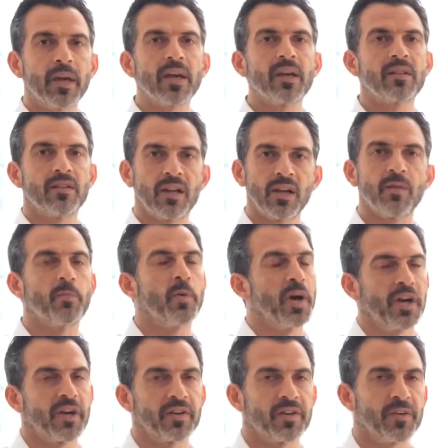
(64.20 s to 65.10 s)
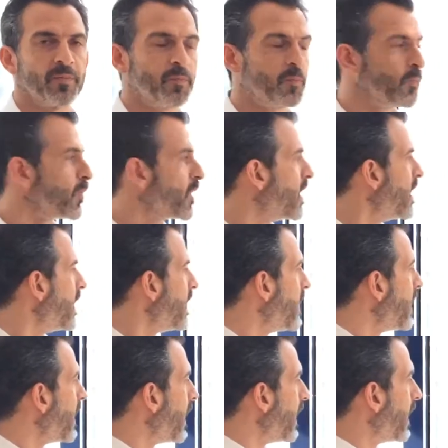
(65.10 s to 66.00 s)
deal breaker.
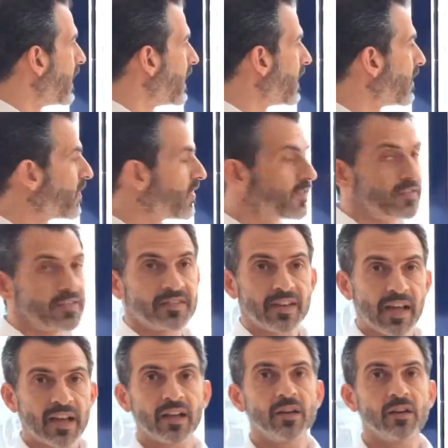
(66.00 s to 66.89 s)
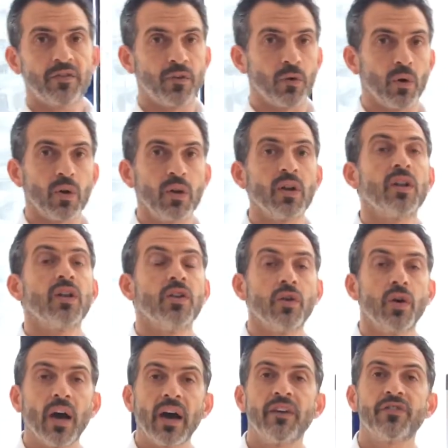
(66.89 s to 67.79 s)
Second of all,
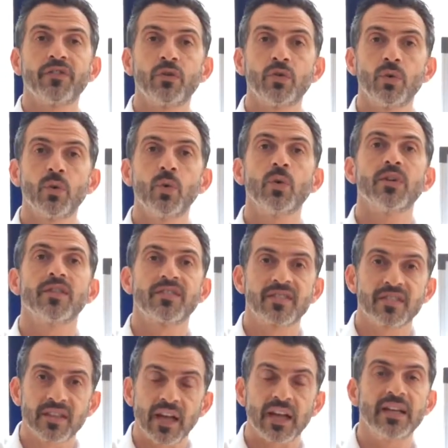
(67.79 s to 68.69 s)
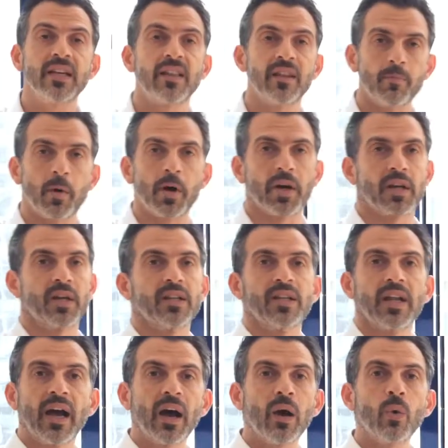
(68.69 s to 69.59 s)
you have to study the market.
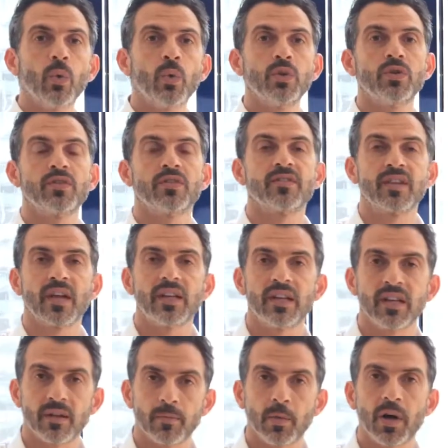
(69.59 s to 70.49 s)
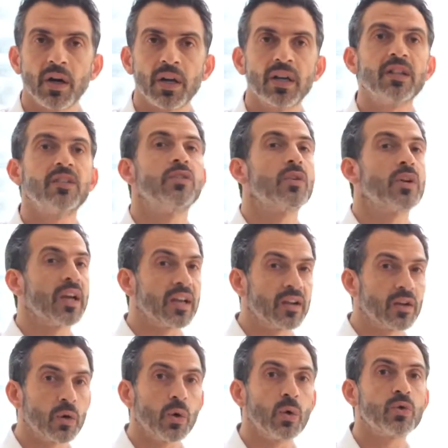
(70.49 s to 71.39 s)
How would you study the market? You
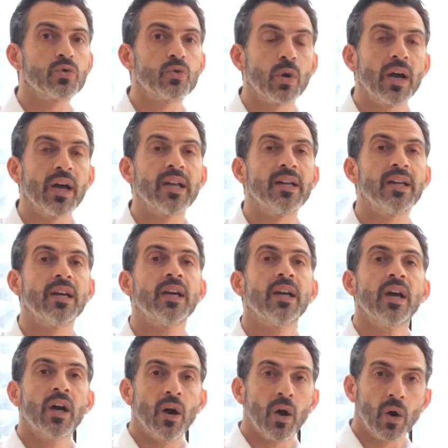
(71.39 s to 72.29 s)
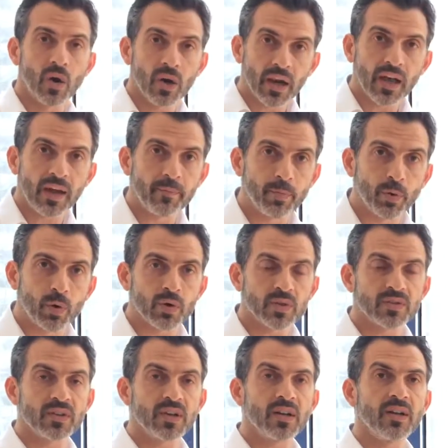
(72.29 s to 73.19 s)
can go to any online
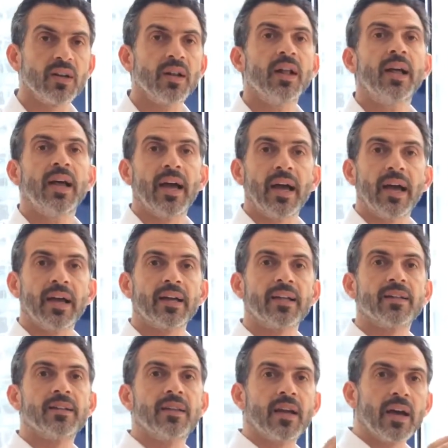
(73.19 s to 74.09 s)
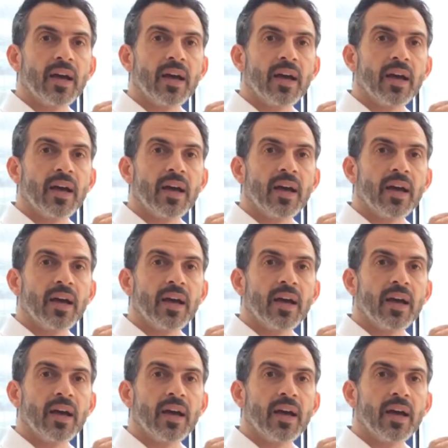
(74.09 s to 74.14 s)
portal and